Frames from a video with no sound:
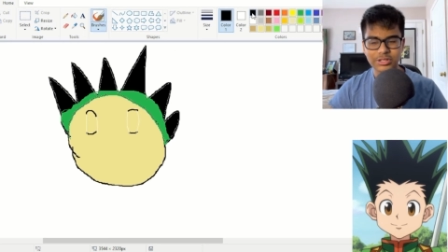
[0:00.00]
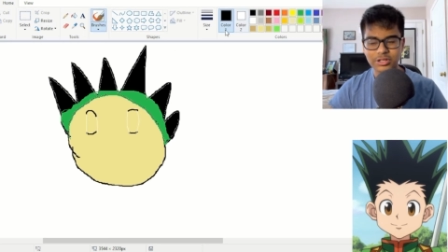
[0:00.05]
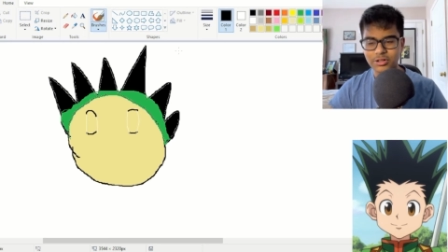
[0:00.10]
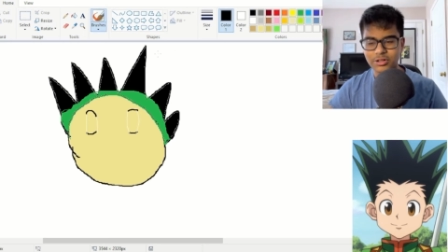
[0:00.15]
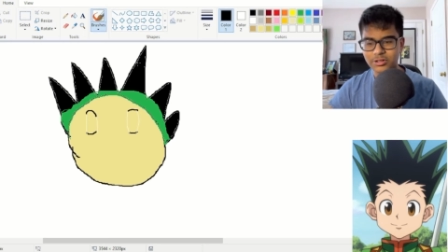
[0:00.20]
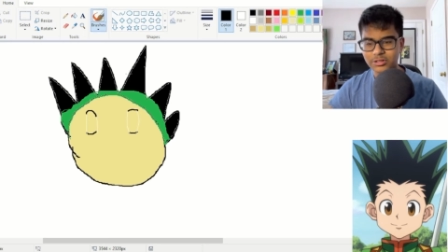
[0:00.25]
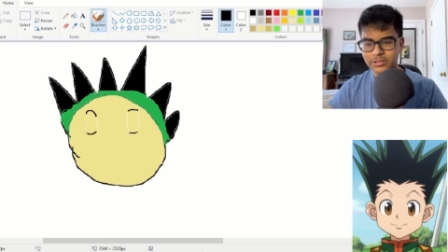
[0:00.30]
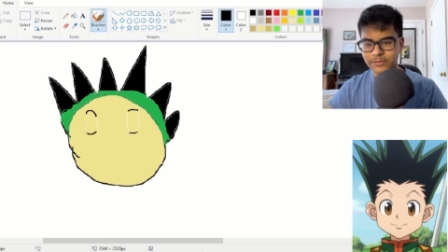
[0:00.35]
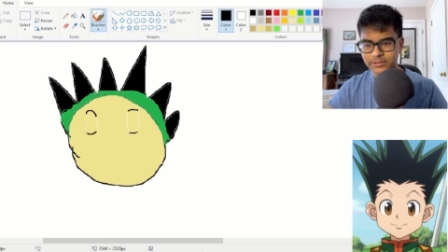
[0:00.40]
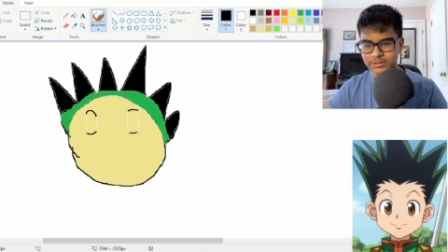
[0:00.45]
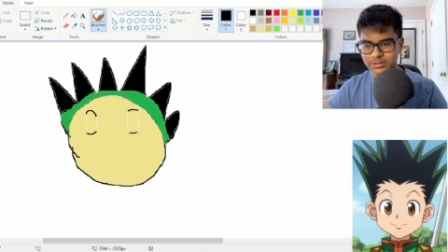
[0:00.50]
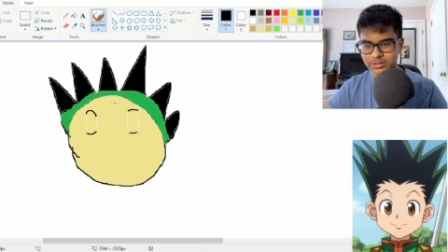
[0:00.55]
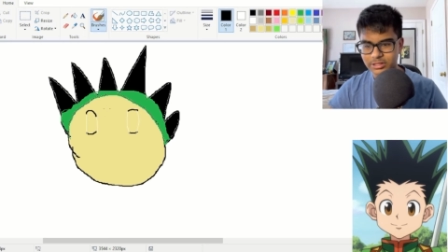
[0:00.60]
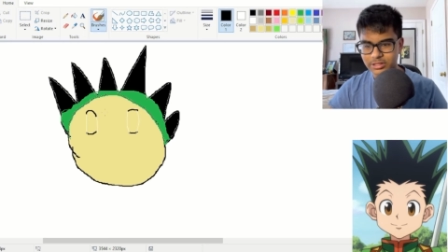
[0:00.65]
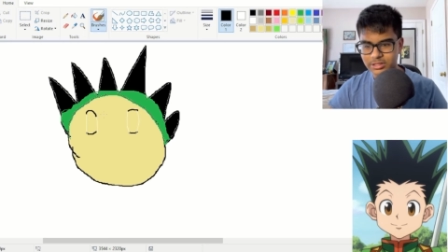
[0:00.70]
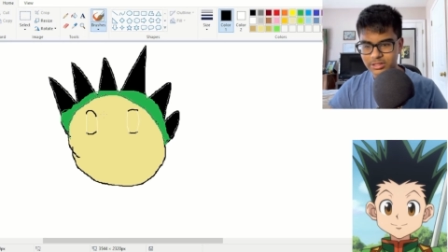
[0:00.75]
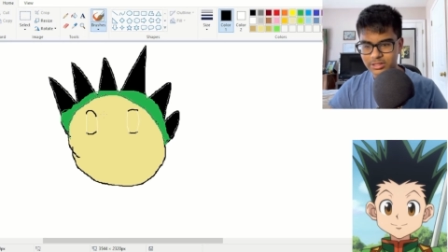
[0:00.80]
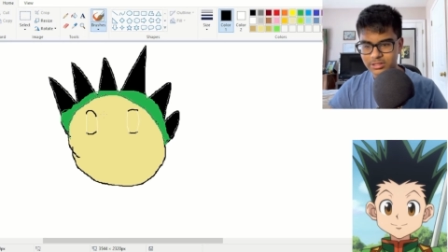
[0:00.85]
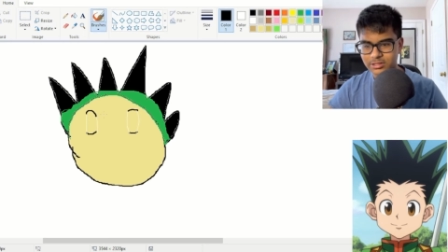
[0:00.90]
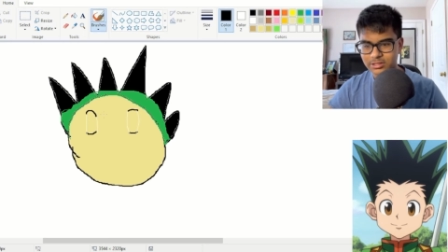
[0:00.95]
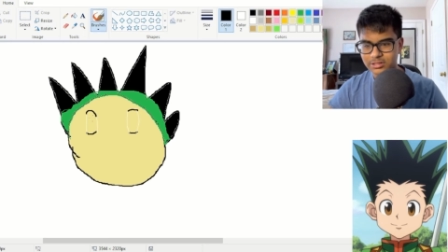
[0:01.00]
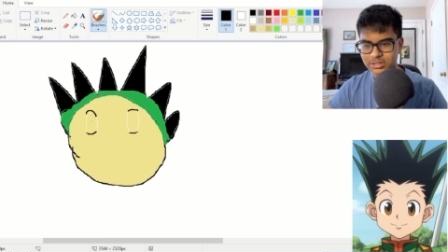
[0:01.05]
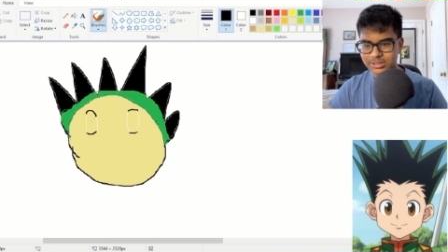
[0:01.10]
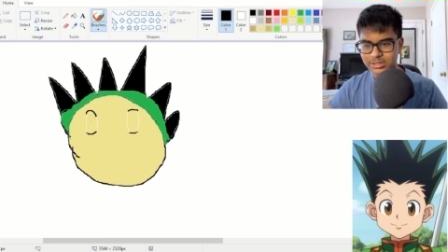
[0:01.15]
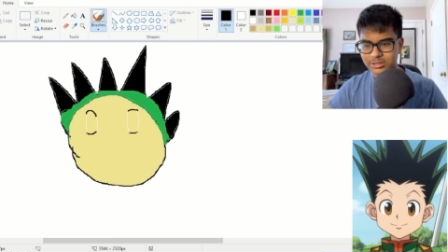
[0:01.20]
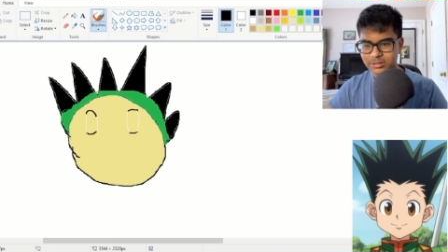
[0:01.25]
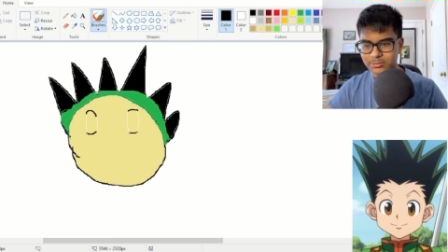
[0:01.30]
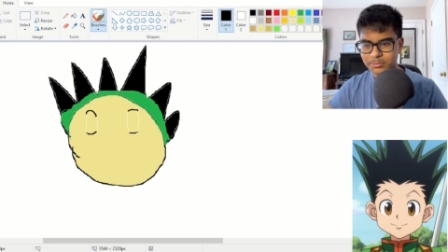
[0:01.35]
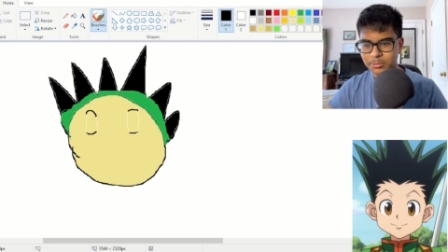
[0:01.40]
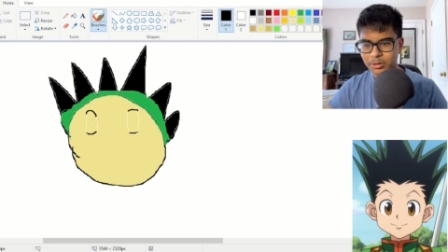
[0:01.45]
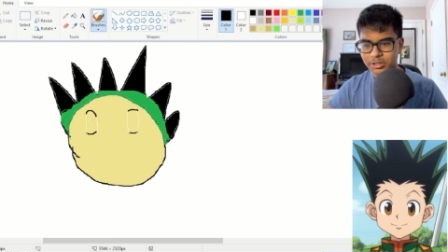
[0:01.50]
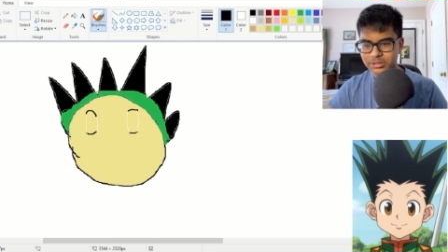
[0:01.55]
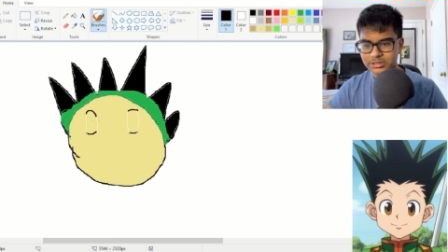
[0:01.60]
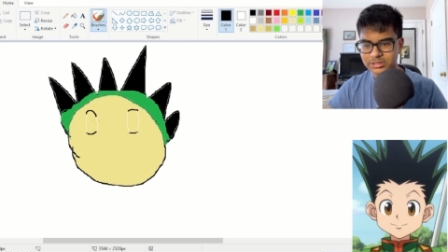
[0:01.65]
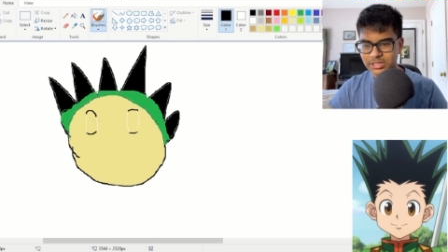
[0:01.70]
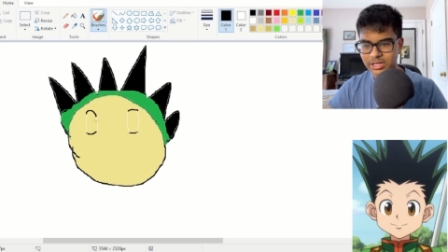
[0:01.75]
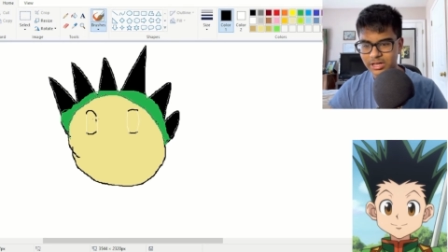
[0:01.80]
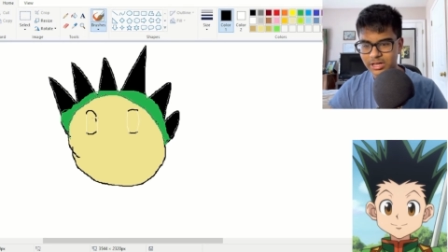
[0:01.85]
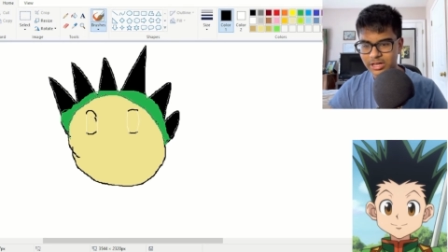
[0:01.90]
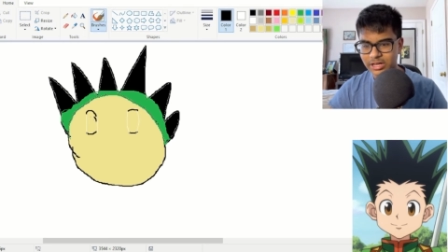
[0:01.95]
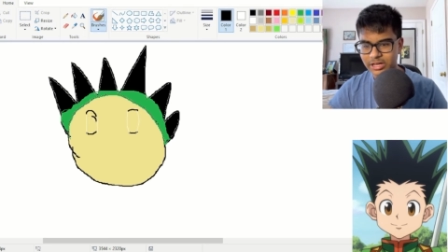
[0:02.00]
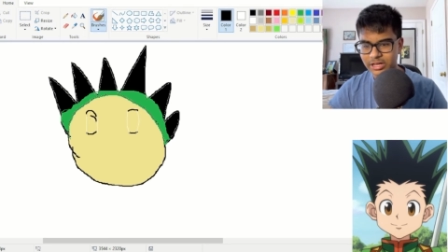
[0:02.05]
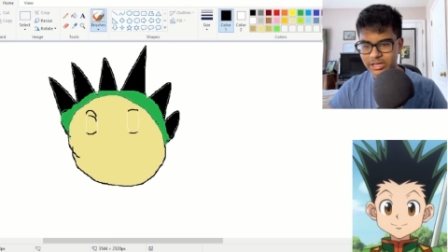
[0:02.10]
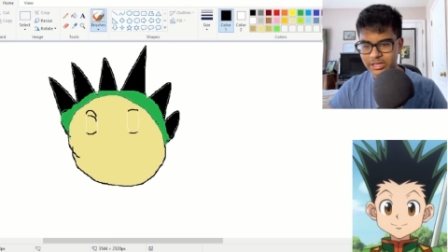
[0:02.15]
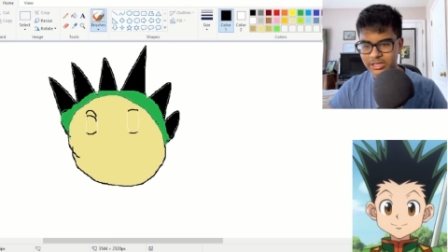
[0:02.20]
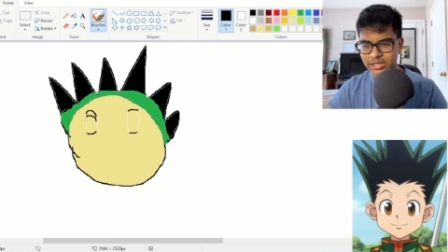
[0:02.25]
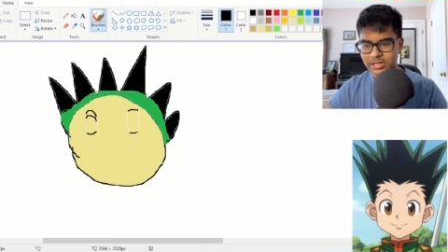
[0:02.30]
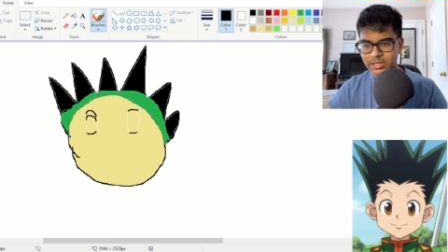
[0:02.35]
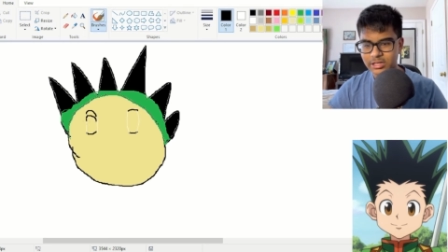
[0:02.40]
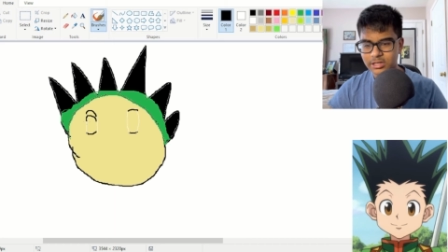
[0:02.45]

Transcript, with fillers: like all different like parts of the eye.